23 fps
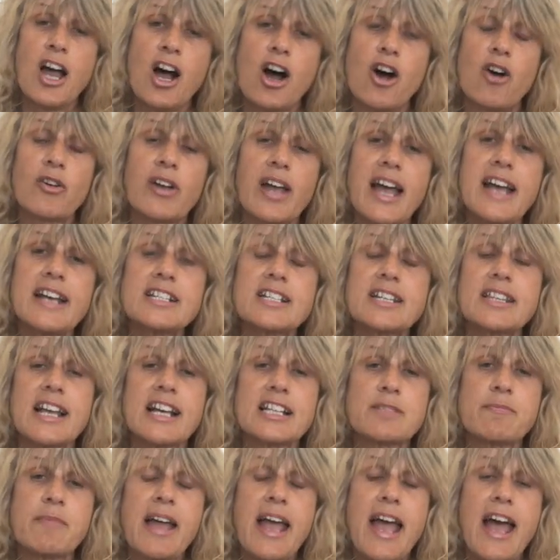Okay, so
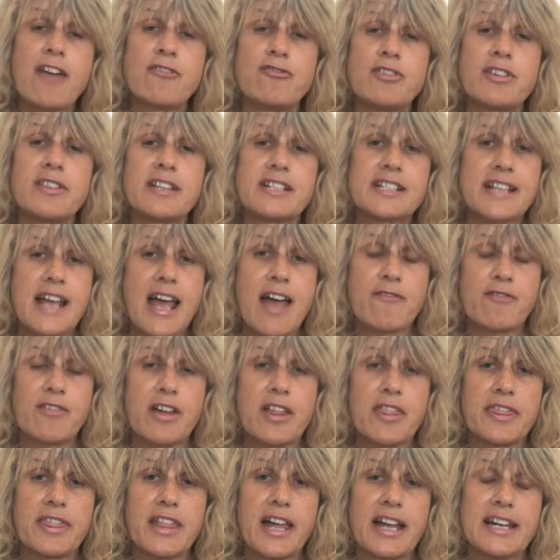that's my Henry
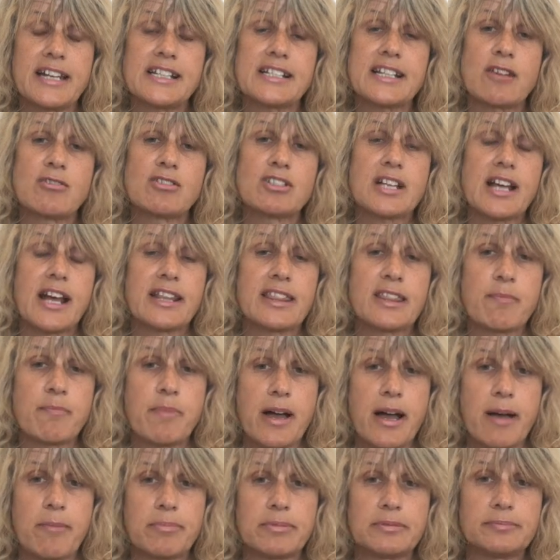VII, and he's outside the
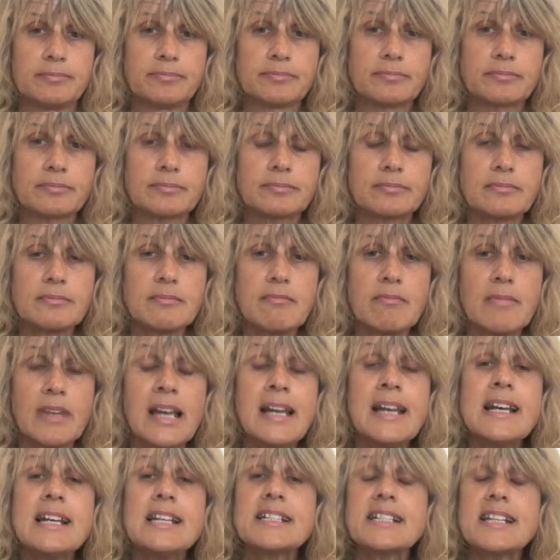pub.
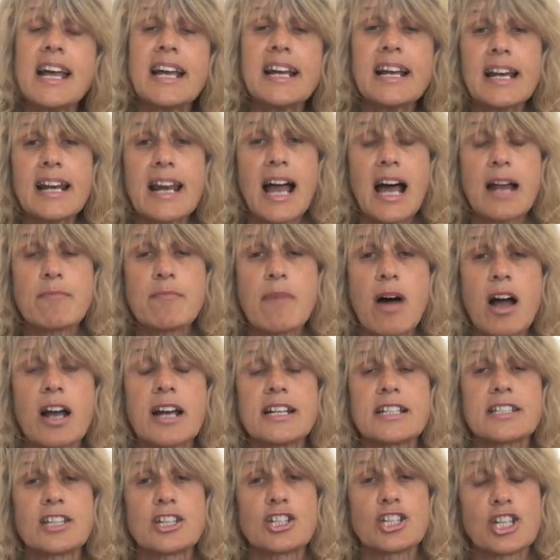Second landmark
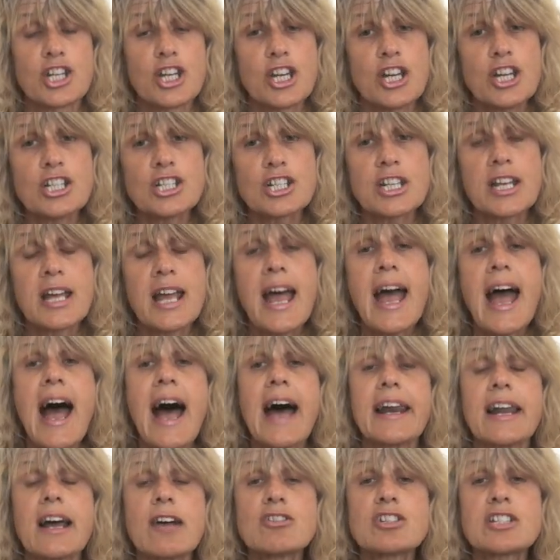is the church,
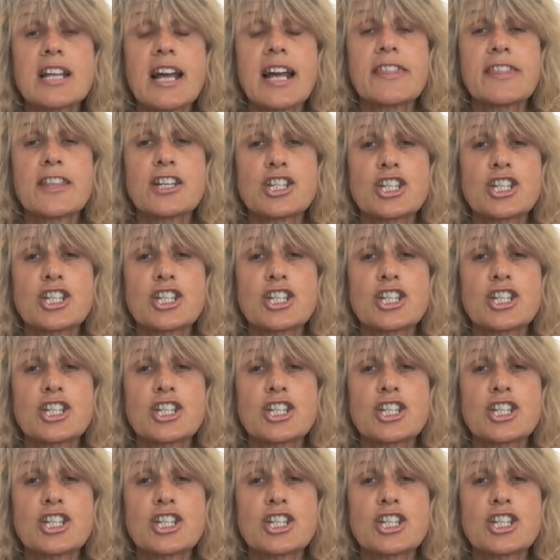and outside the